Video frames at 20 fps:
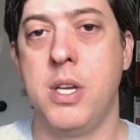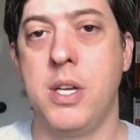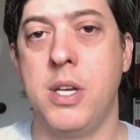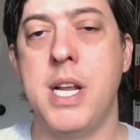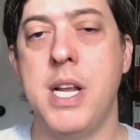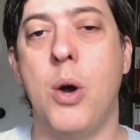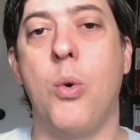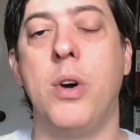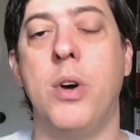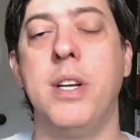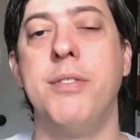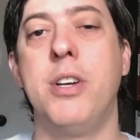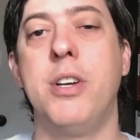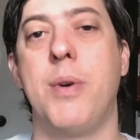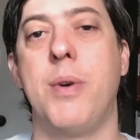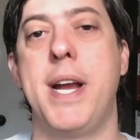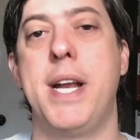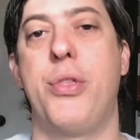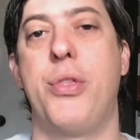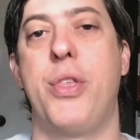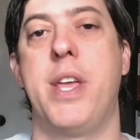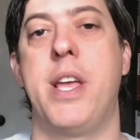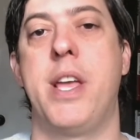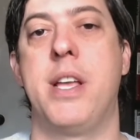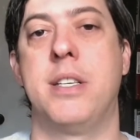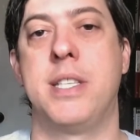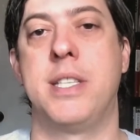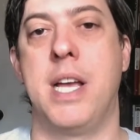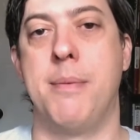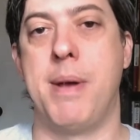Now, one of the great
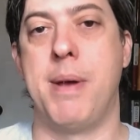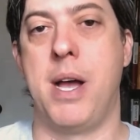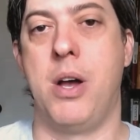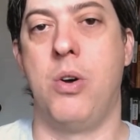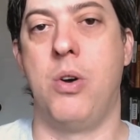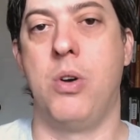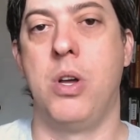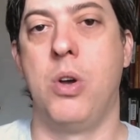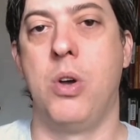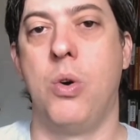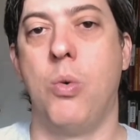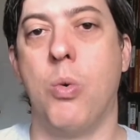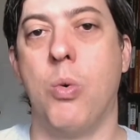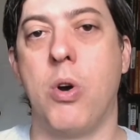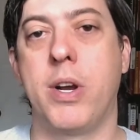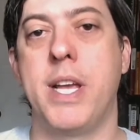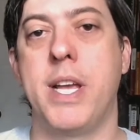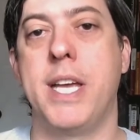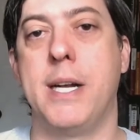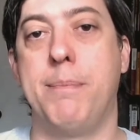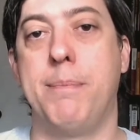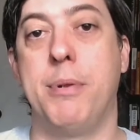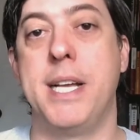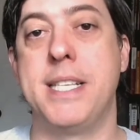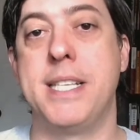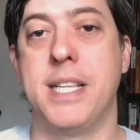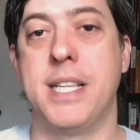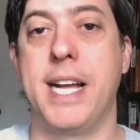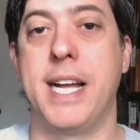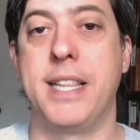things about working at a
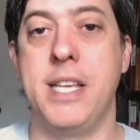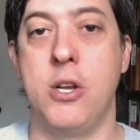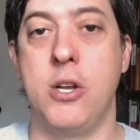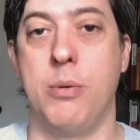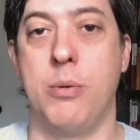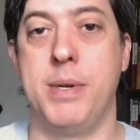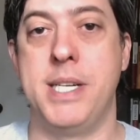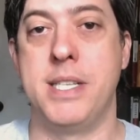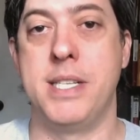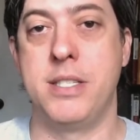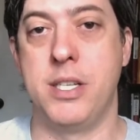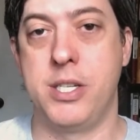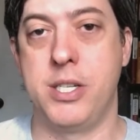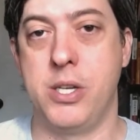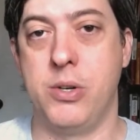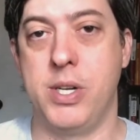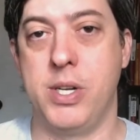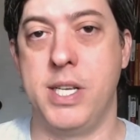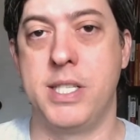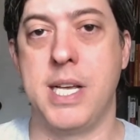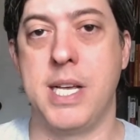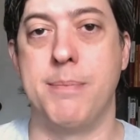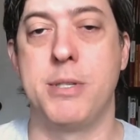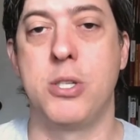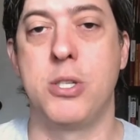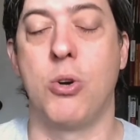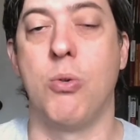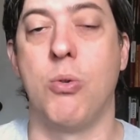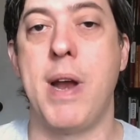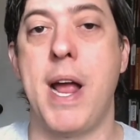place like the Urban Institute is I'm
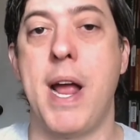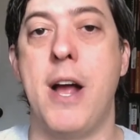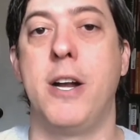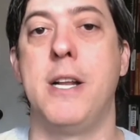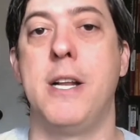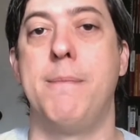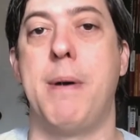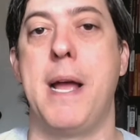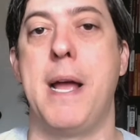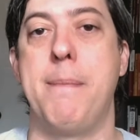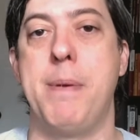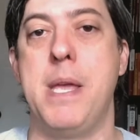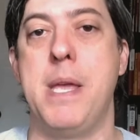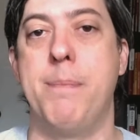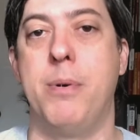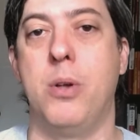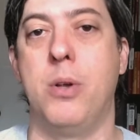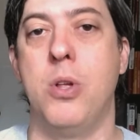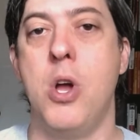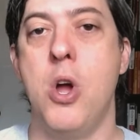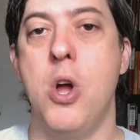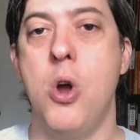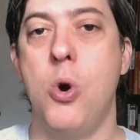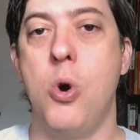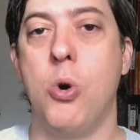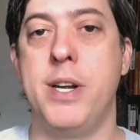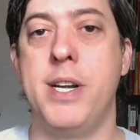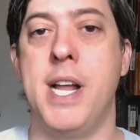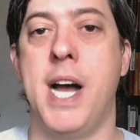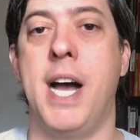surrounded by people
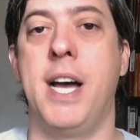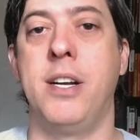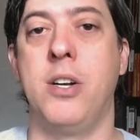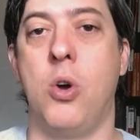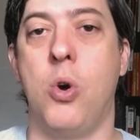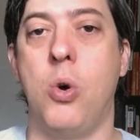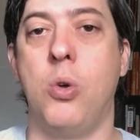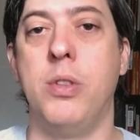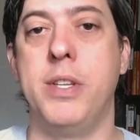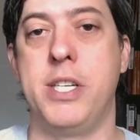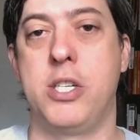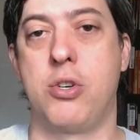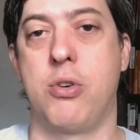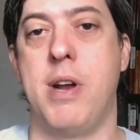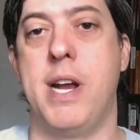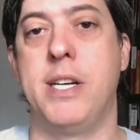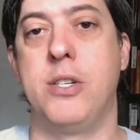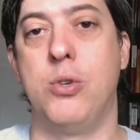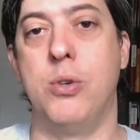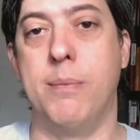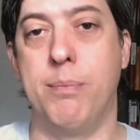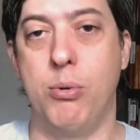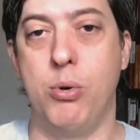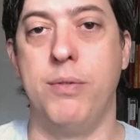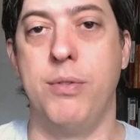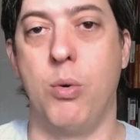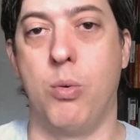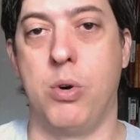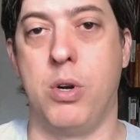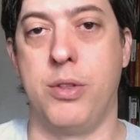who are not only trying to
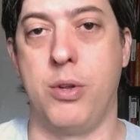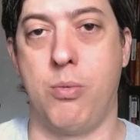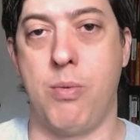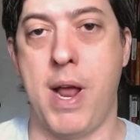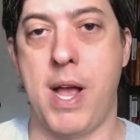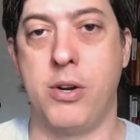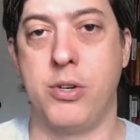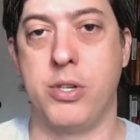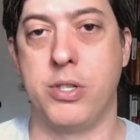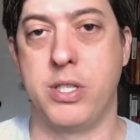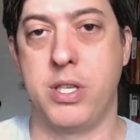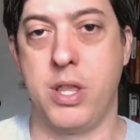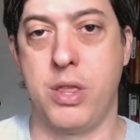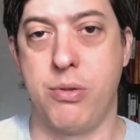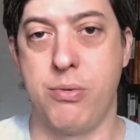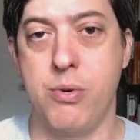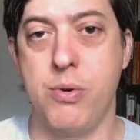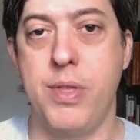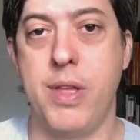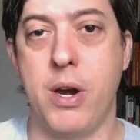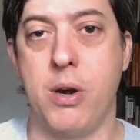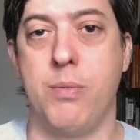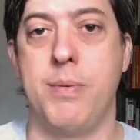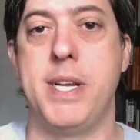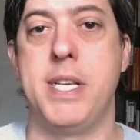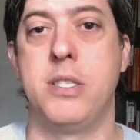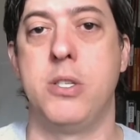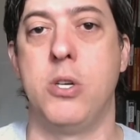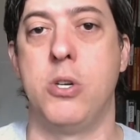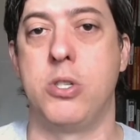improve the world around us through their
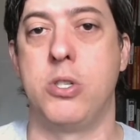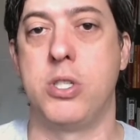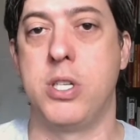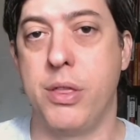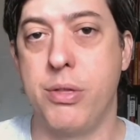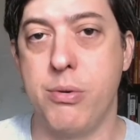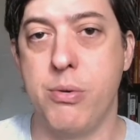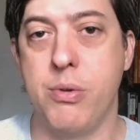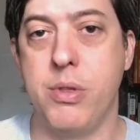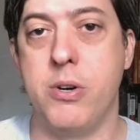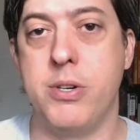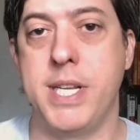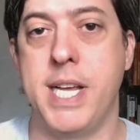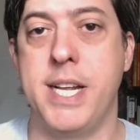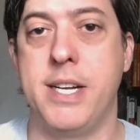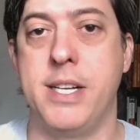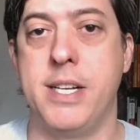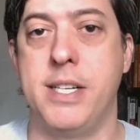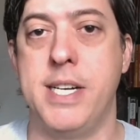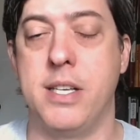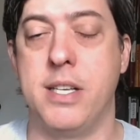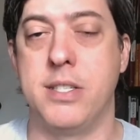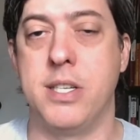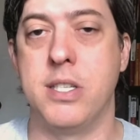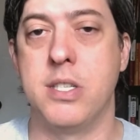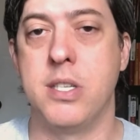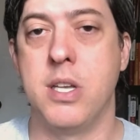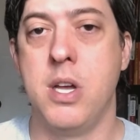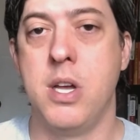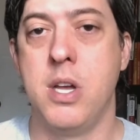research and through their data
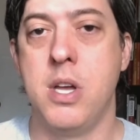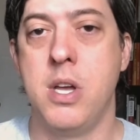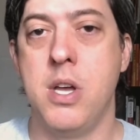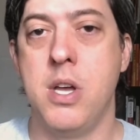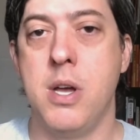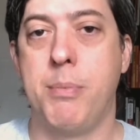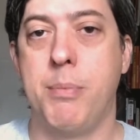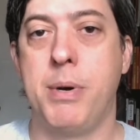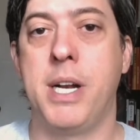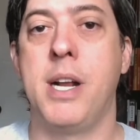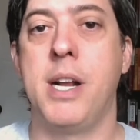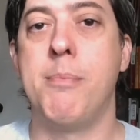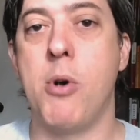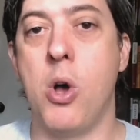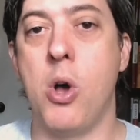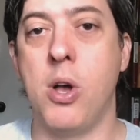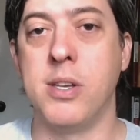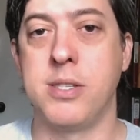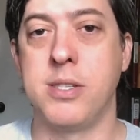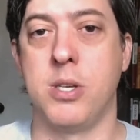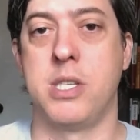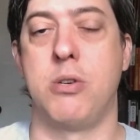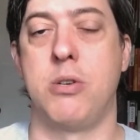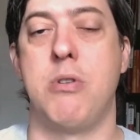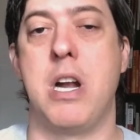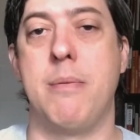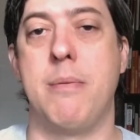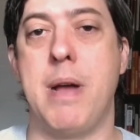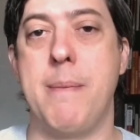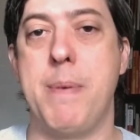analysis, but I'm also
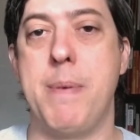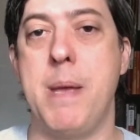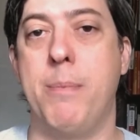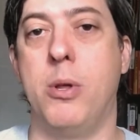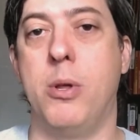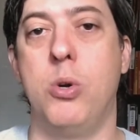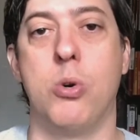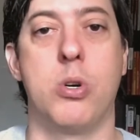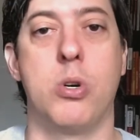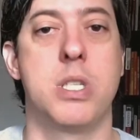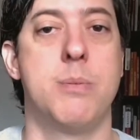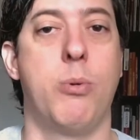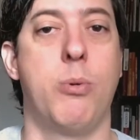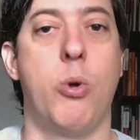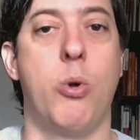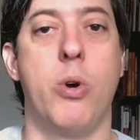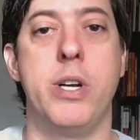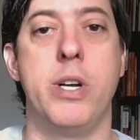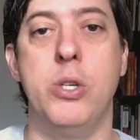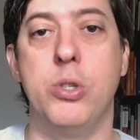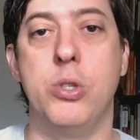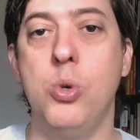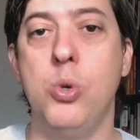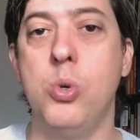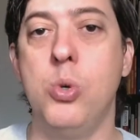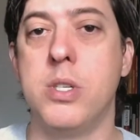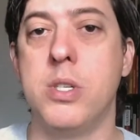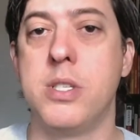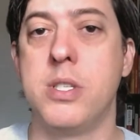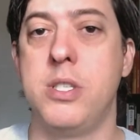surrounded by people who are exploring new
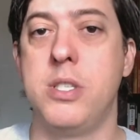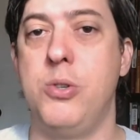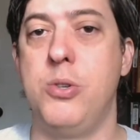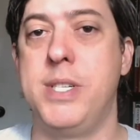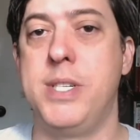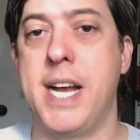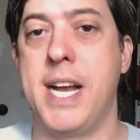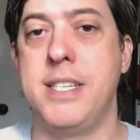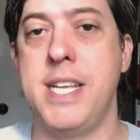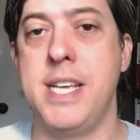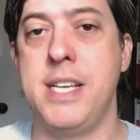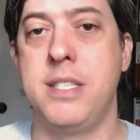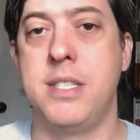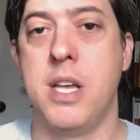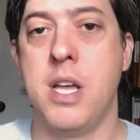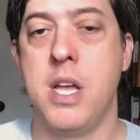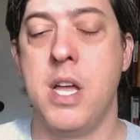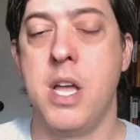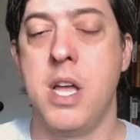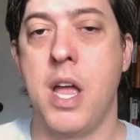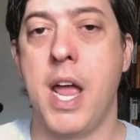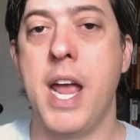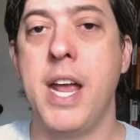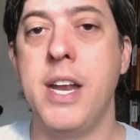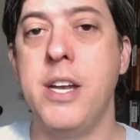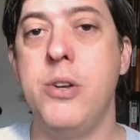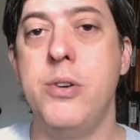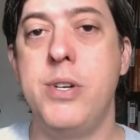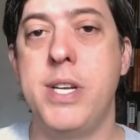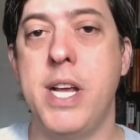tools, new techniques,
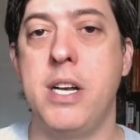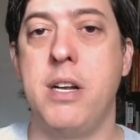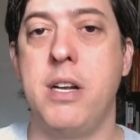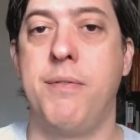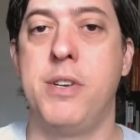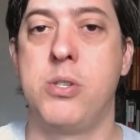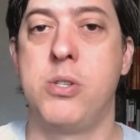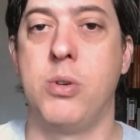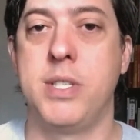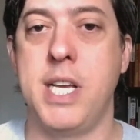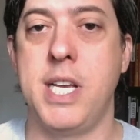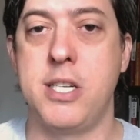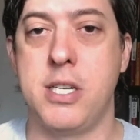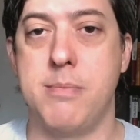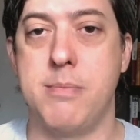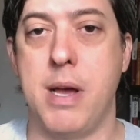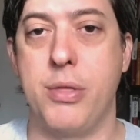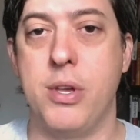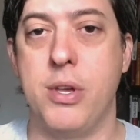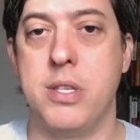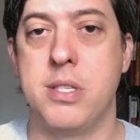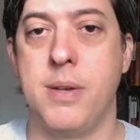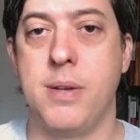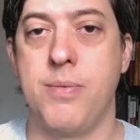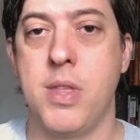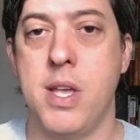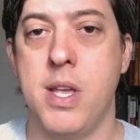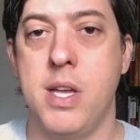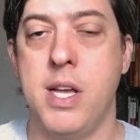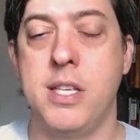and new data visualization methods.
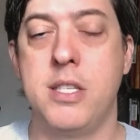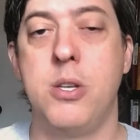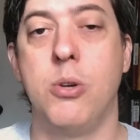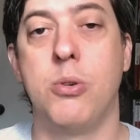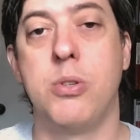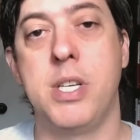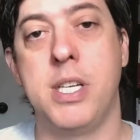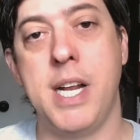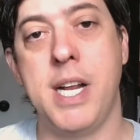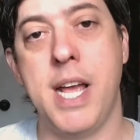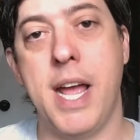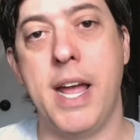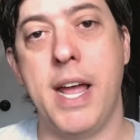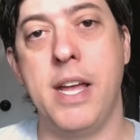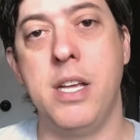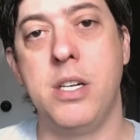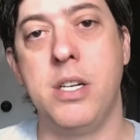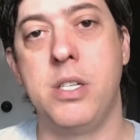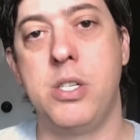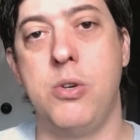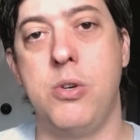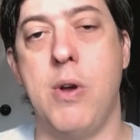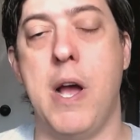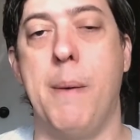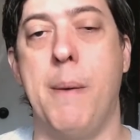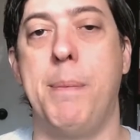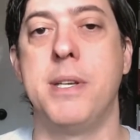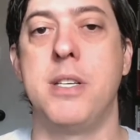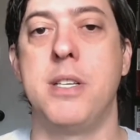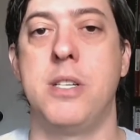And so today, to
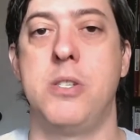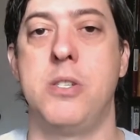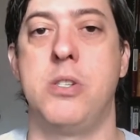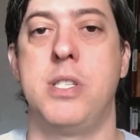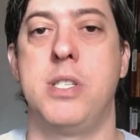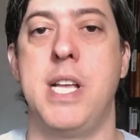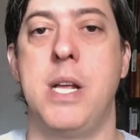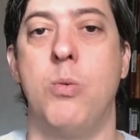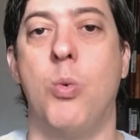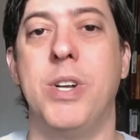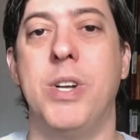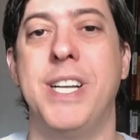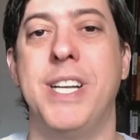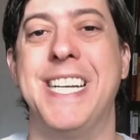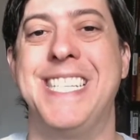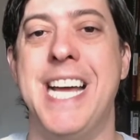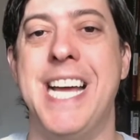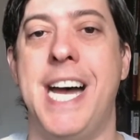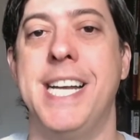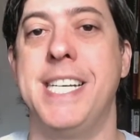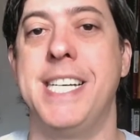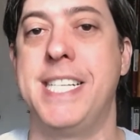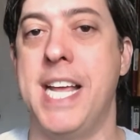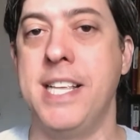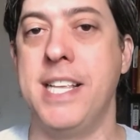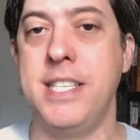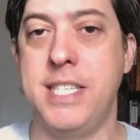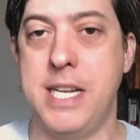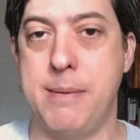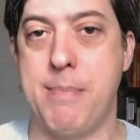help us understand what a dot
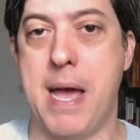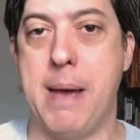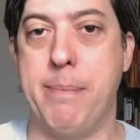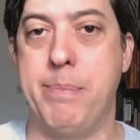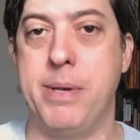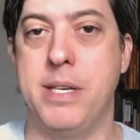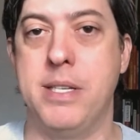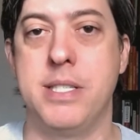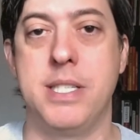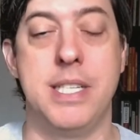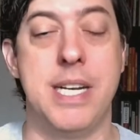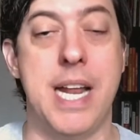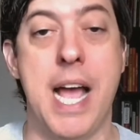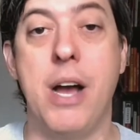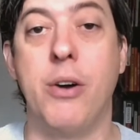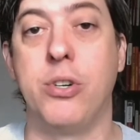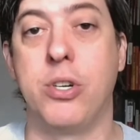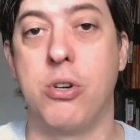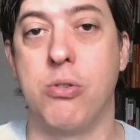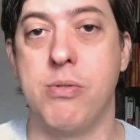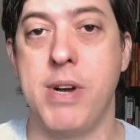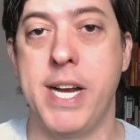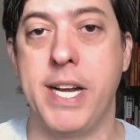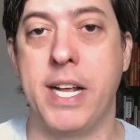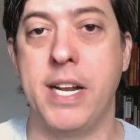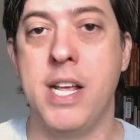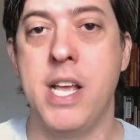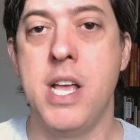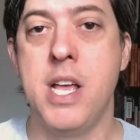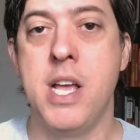density map is and how to
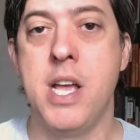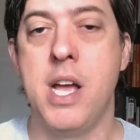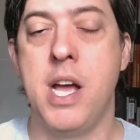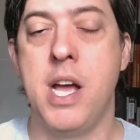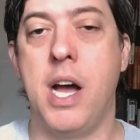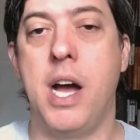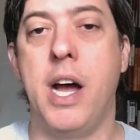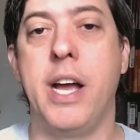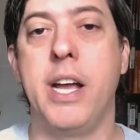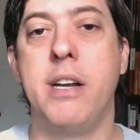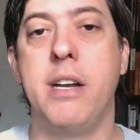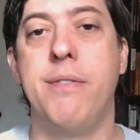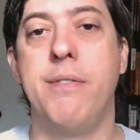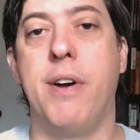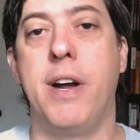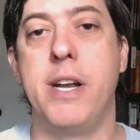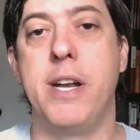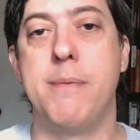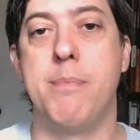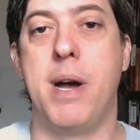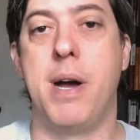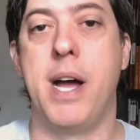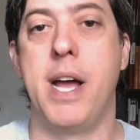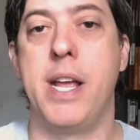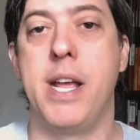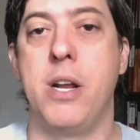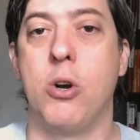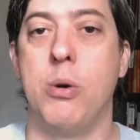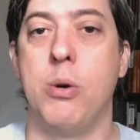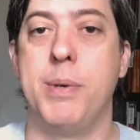create it, I invited
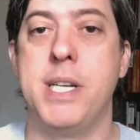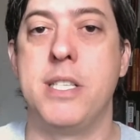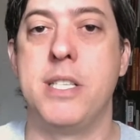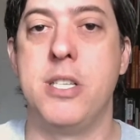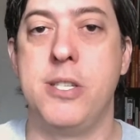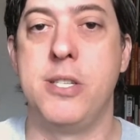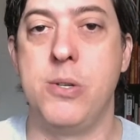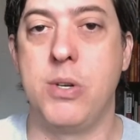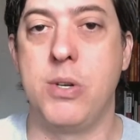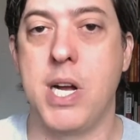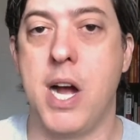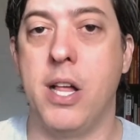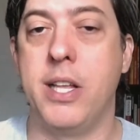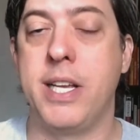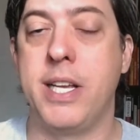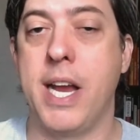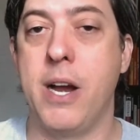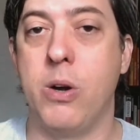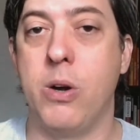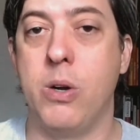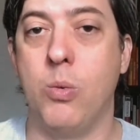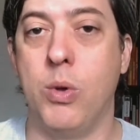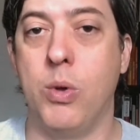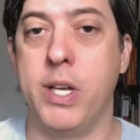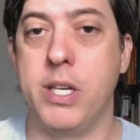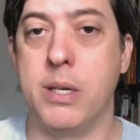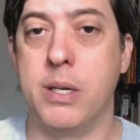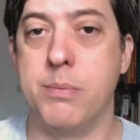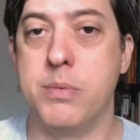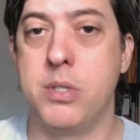my Urban Institute colleague Aaron
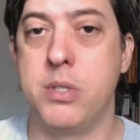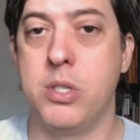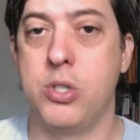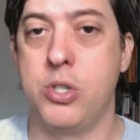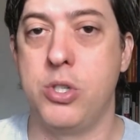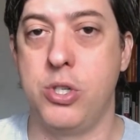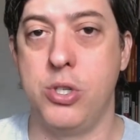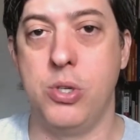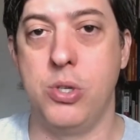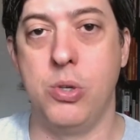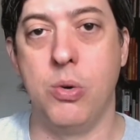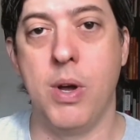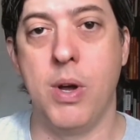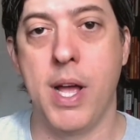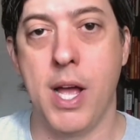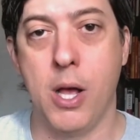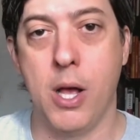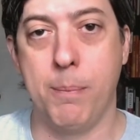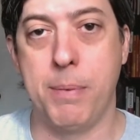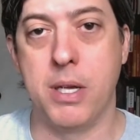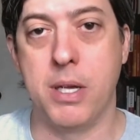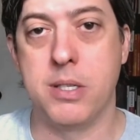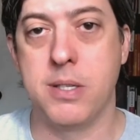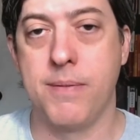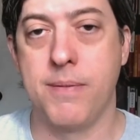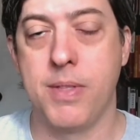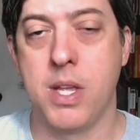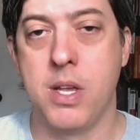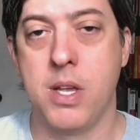Williams to help us.